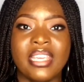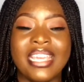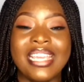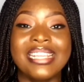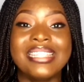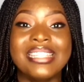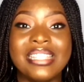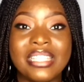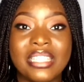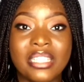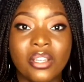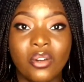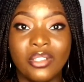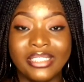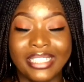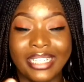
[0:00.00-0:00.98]
80
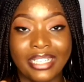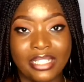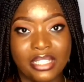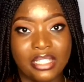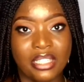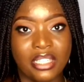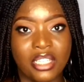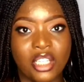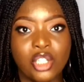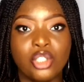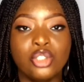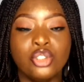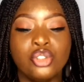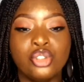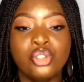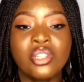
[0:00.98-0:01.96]
or 90?
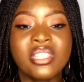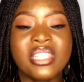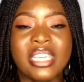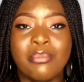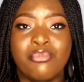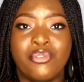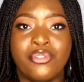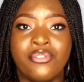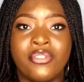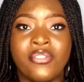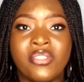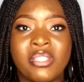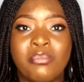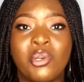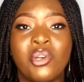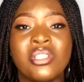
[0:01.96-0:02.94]
Do not aim for
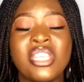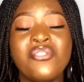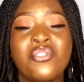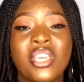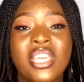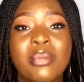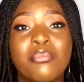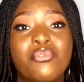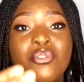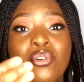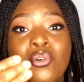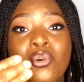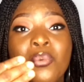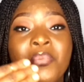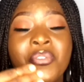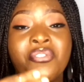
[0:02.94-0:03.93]
50, because if you aim
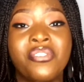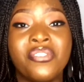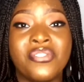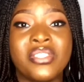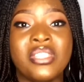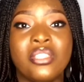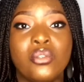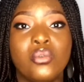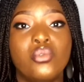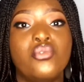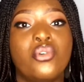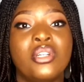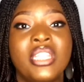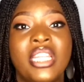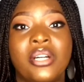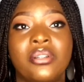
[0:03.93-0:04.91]
for 50, you
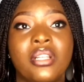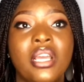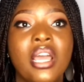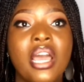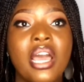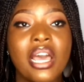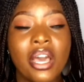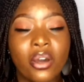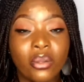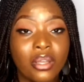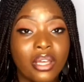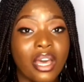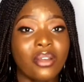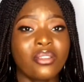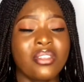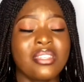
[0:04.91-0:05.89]
fall down.
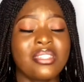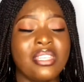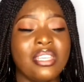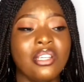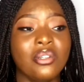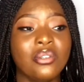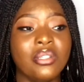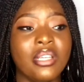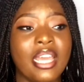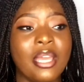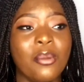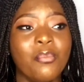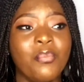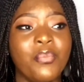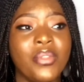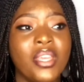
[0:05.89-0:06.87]
How does the saying go?
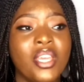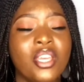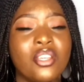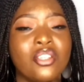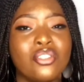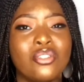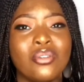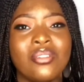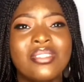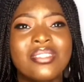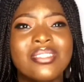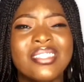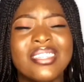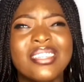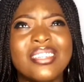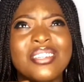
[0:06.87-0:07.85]

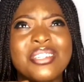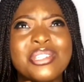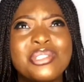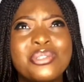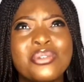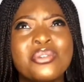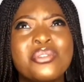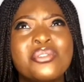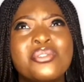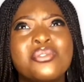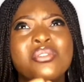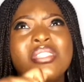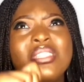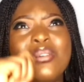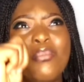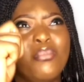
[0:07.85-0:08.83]
Shoot
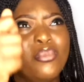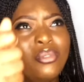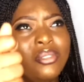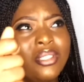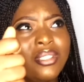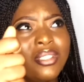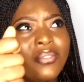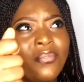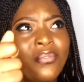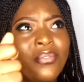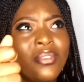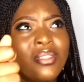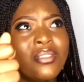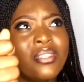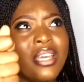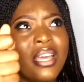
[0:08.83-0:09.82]
to the moon
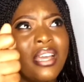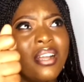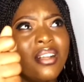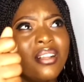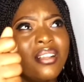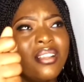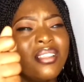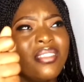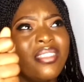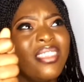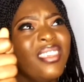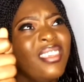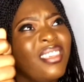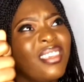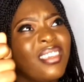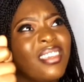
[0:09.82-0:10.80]
so that
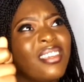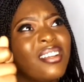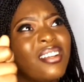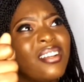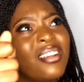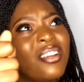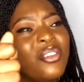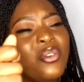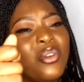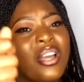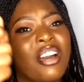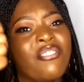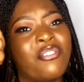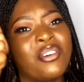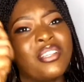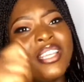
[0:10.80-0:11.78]
you
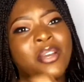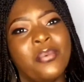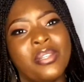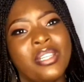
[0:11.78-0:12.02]
can fall down